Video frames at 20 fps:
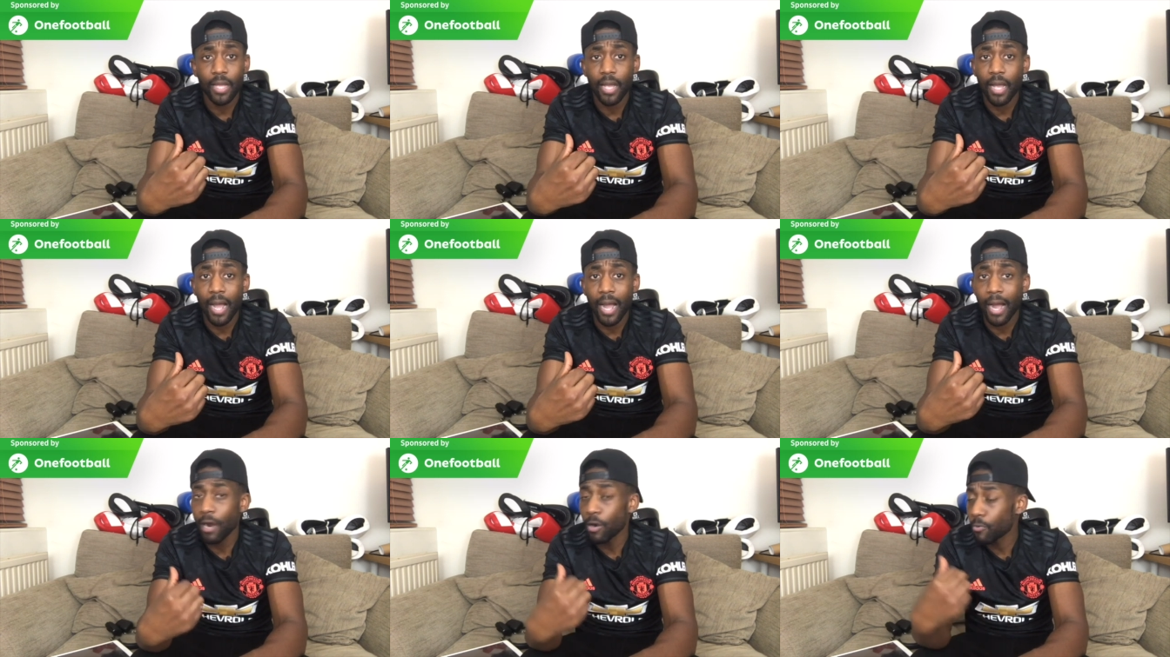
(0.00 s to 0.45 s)

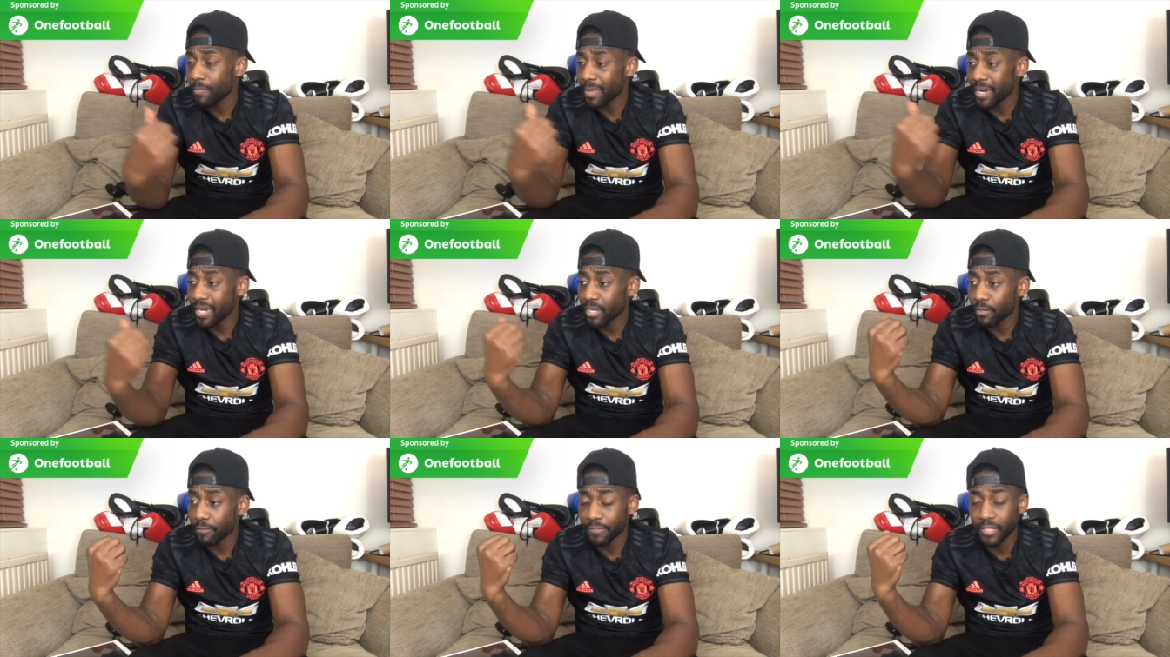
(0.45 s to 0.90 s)
how
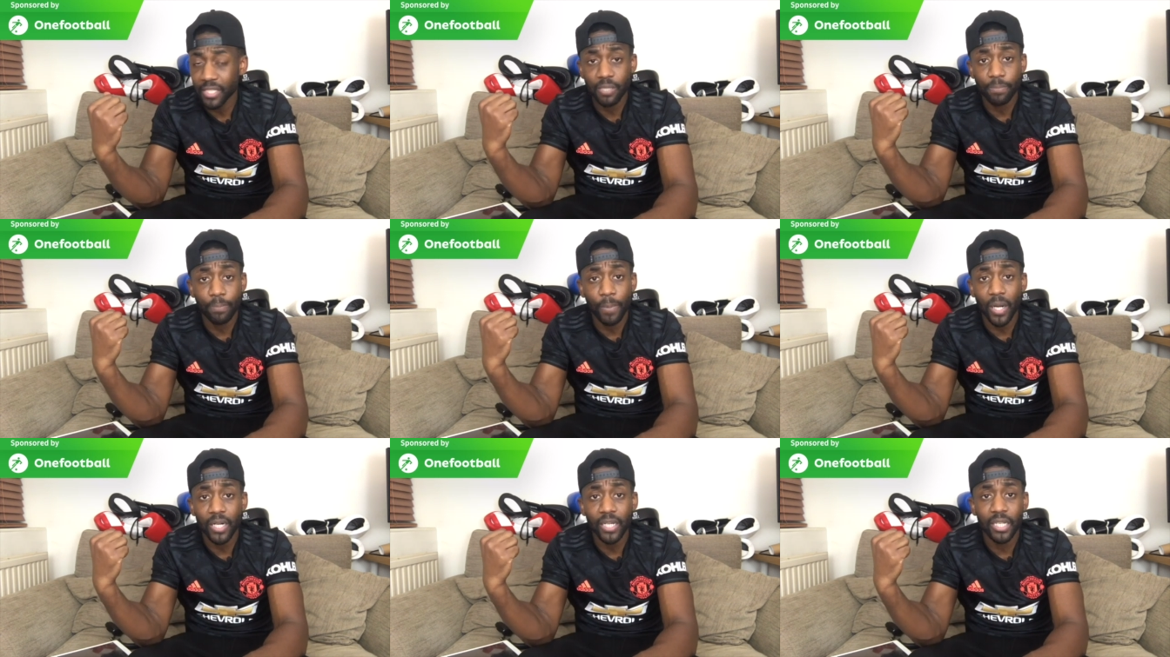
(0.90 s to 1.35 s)
many of these
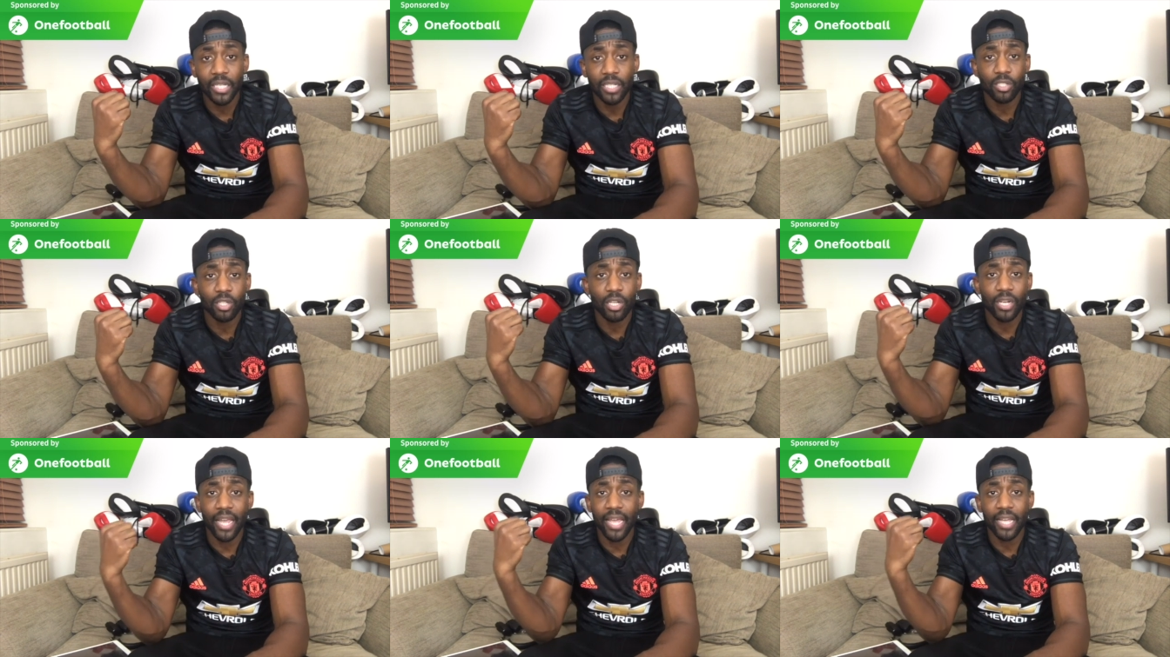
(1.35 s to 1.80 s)
pundits
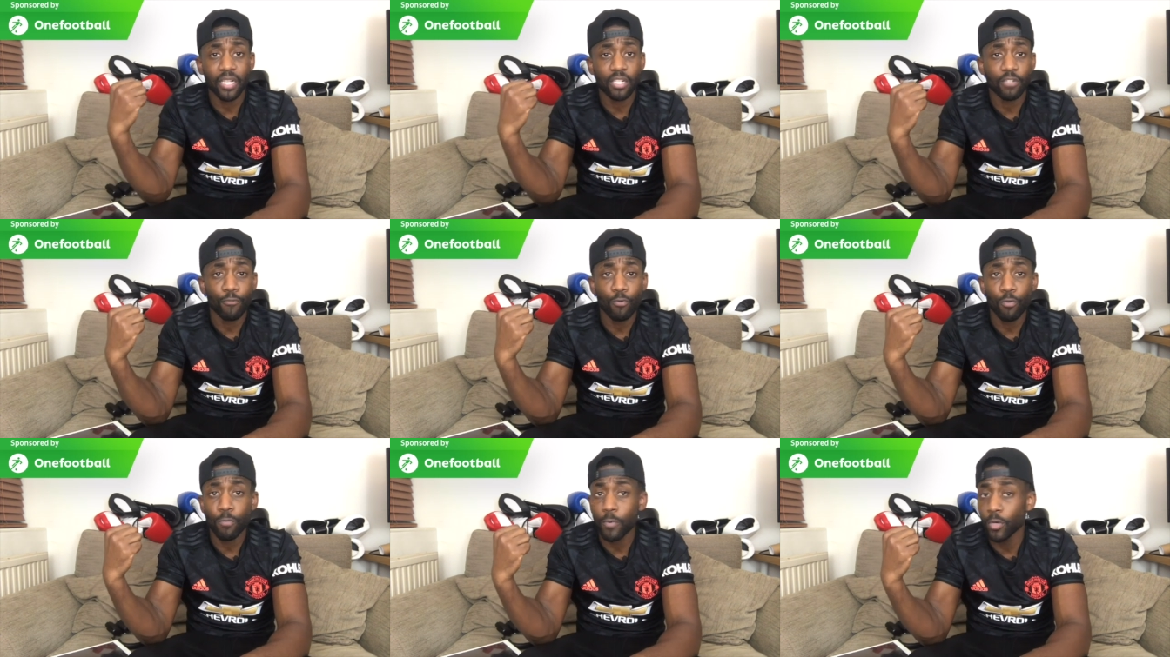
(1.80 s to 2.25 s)
and
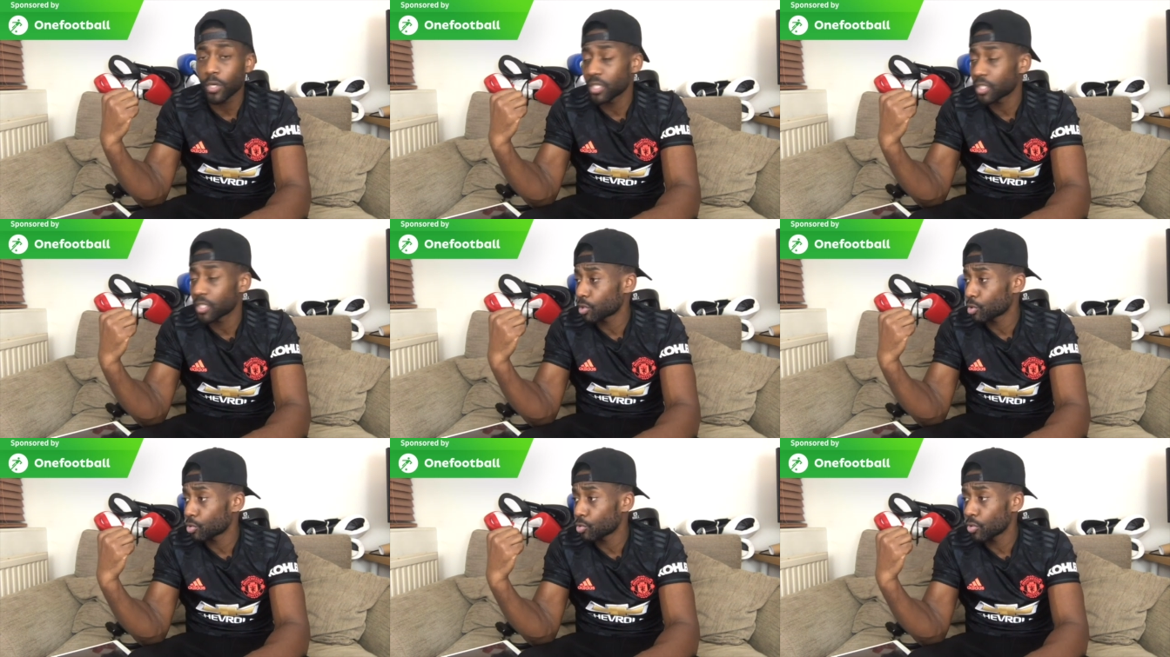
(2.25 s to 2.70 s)
ex-footballers
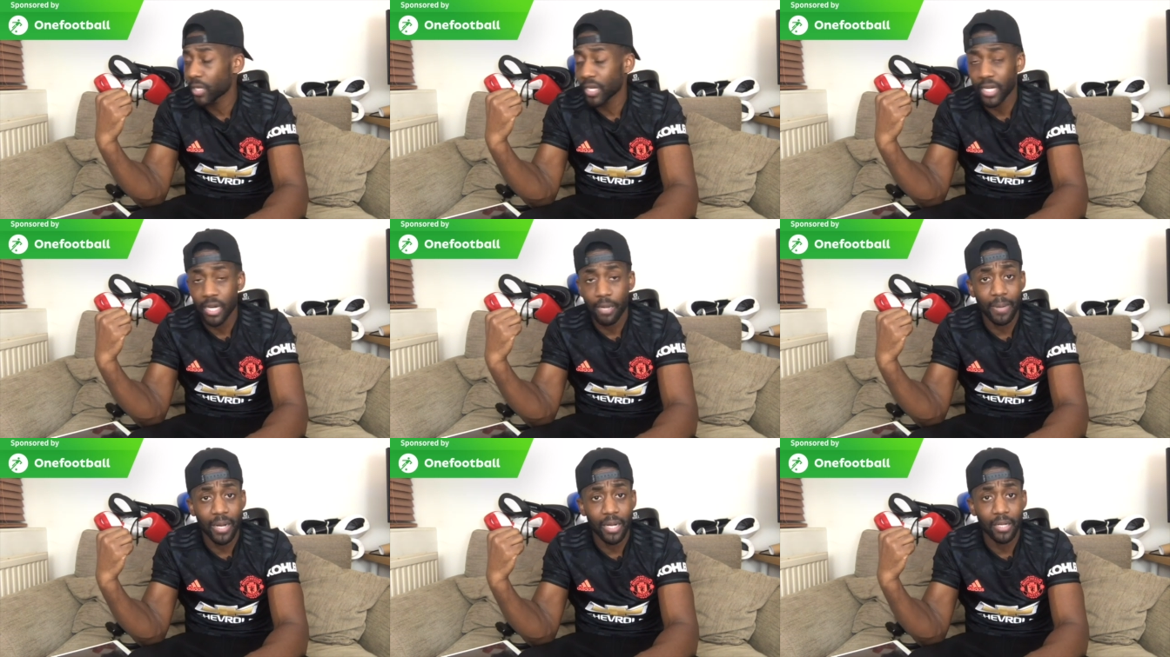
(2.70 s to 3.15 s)
are talking
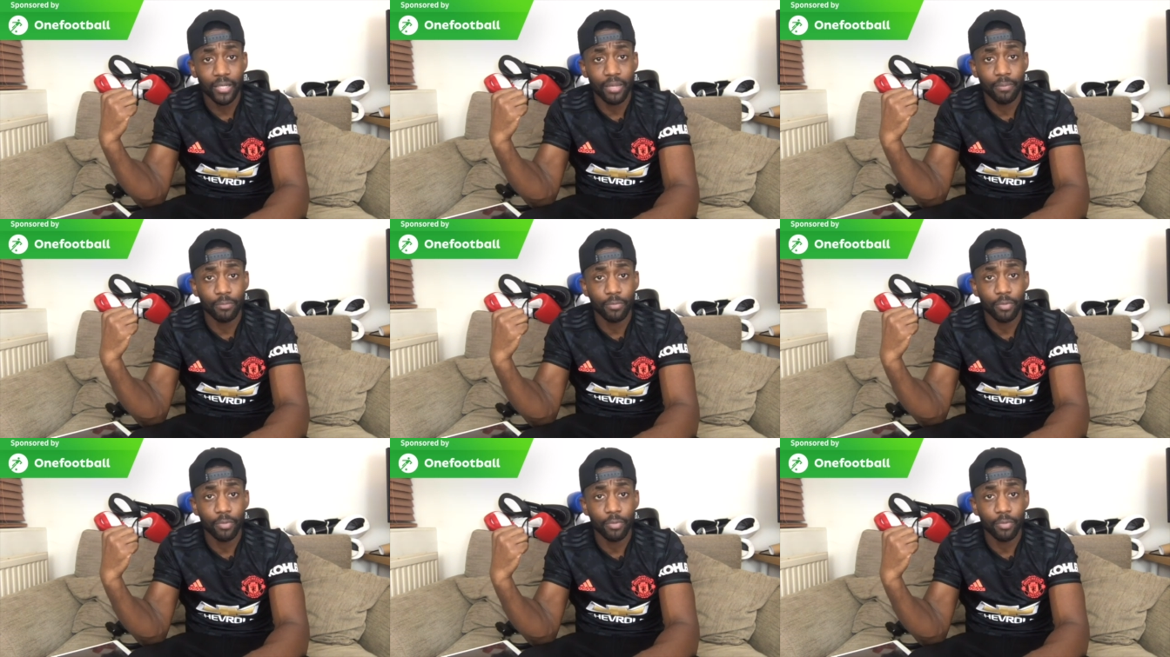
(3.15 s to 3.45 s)
about them?